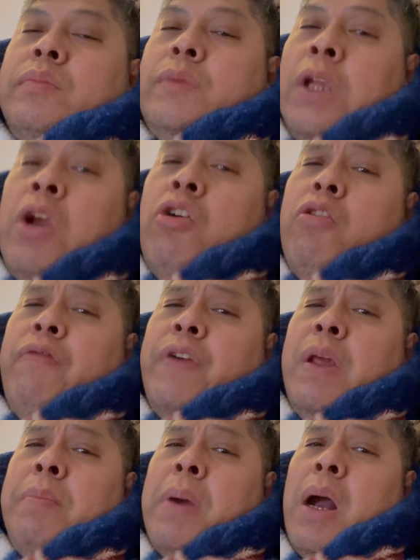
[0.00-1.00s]

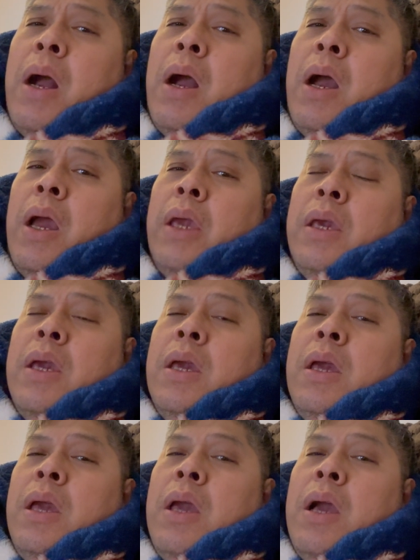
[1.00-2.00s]
hopefully my
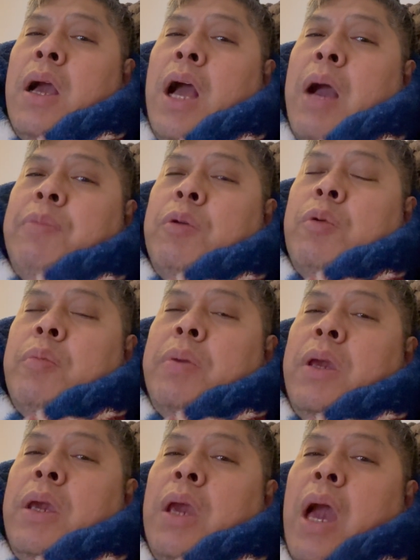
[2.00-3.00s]
hubby will
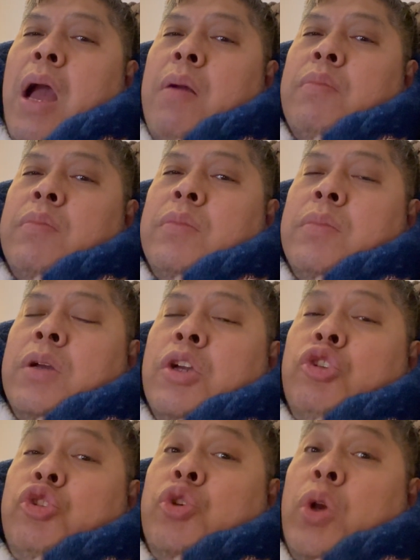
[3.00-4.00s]
be
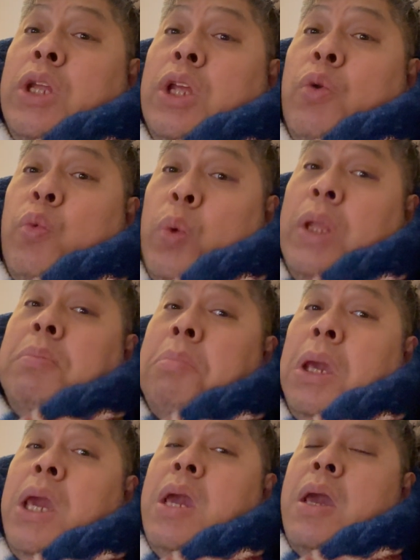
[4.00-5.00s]
joining with
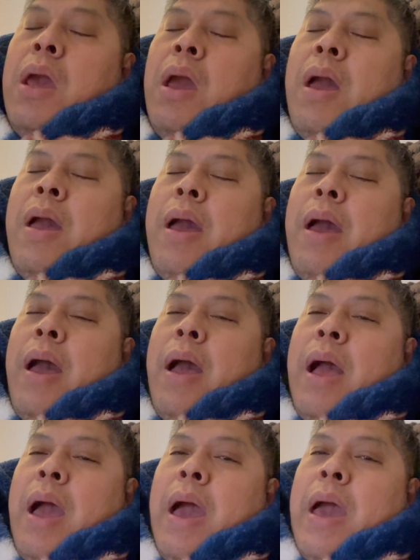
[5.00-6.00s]
me.
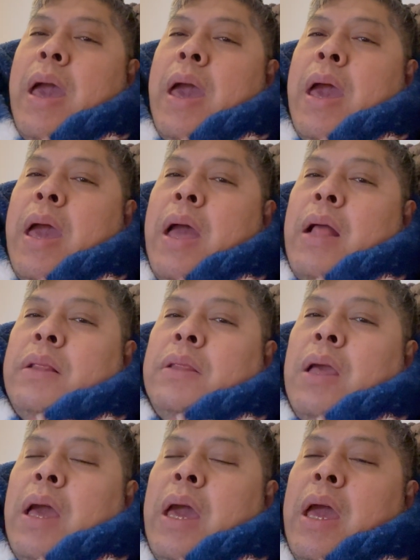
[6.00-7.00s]
And
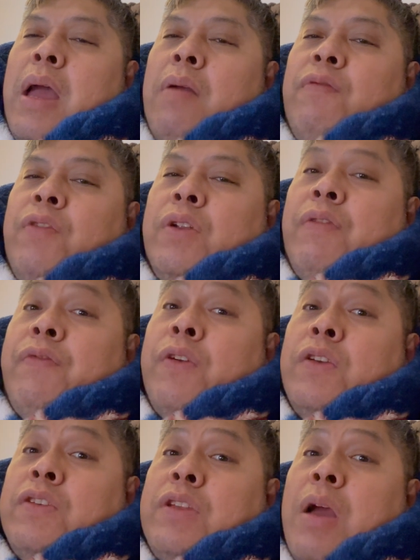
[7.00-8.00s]
for the
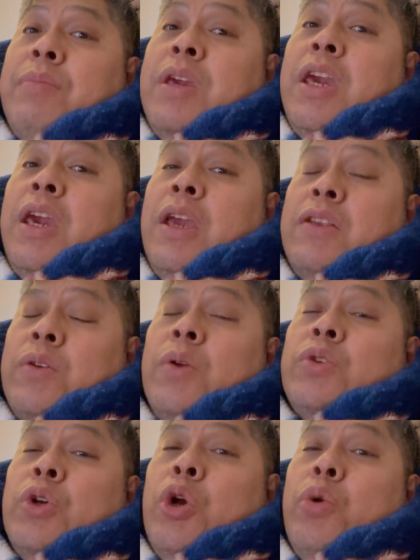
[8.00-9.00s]
first time, he is
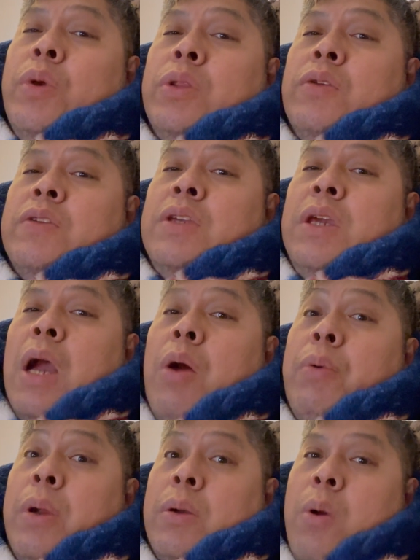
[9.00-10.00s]
also going to see
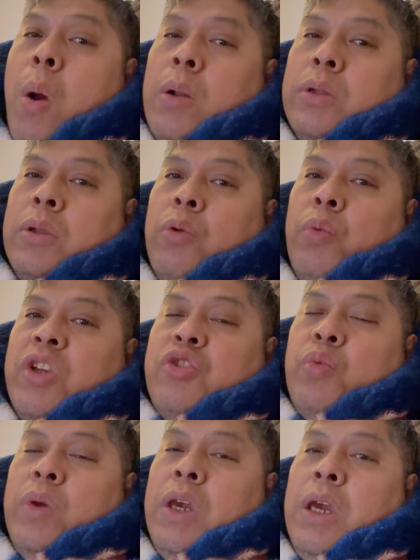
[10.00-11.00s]
our condo, which
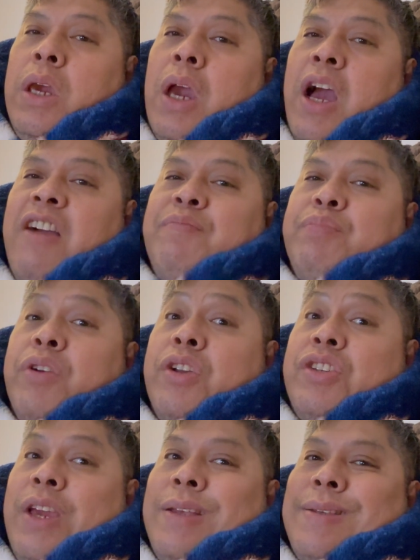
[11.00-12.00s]
we have
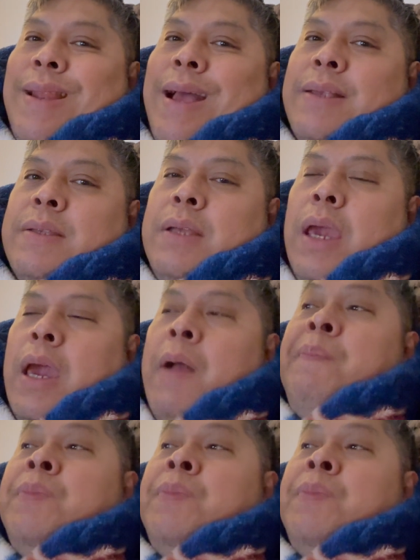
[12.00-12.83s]
purchased last year.